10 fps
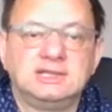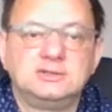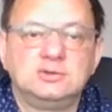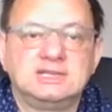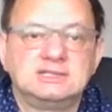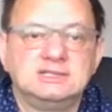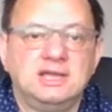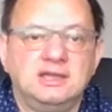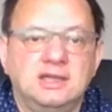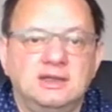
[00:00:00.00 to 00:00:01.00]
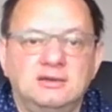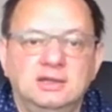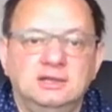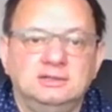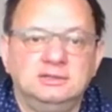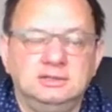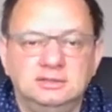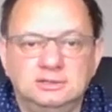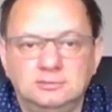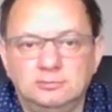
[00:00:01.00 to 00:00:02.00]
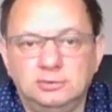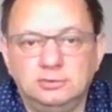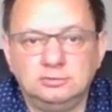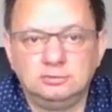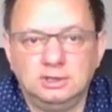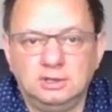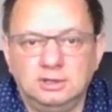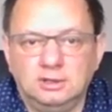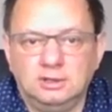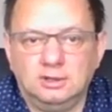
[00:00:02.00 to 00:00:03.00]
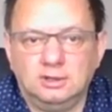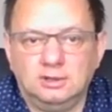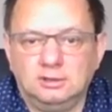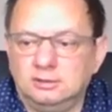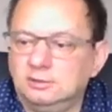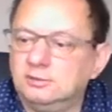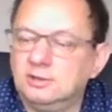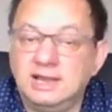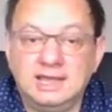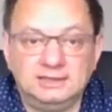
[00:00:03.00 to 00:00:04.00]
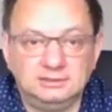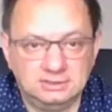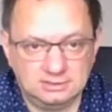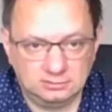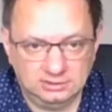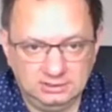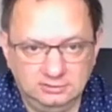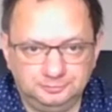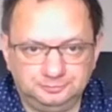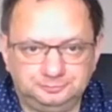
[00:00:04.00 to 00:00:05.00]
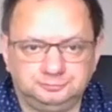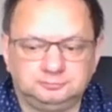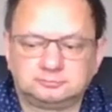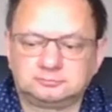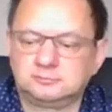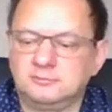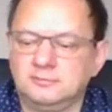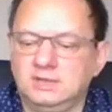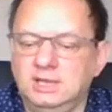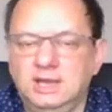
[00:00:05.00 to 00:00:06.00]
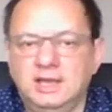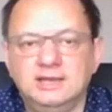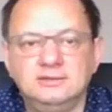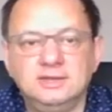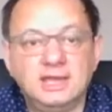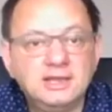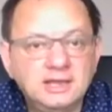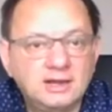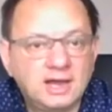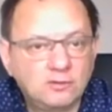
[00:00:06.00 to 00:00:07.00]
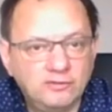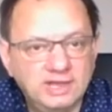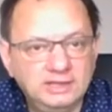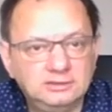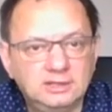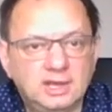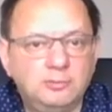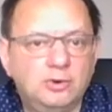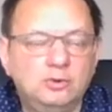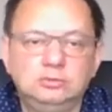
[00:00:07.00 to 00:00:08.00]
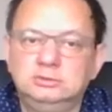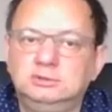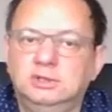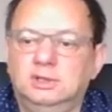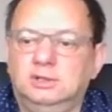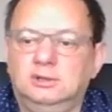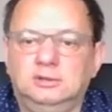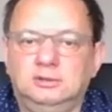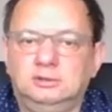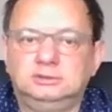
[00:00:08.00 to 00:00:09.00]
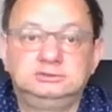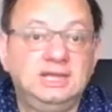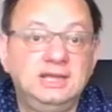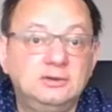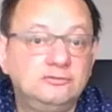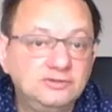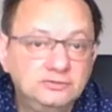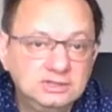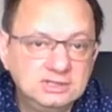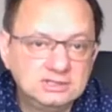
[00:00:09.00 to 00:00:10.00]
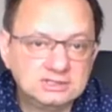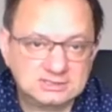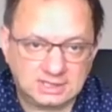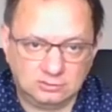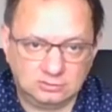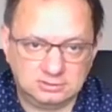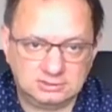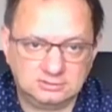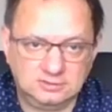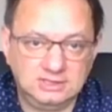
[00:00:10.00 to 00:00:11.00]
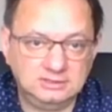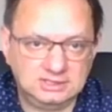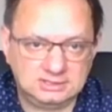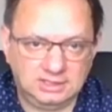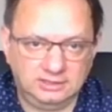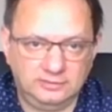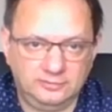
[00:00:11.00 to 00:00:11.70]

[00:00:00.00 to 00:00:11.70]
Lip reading: As you can see again, the blue LED is lit. And again I wait about 10-15 seconds in this state.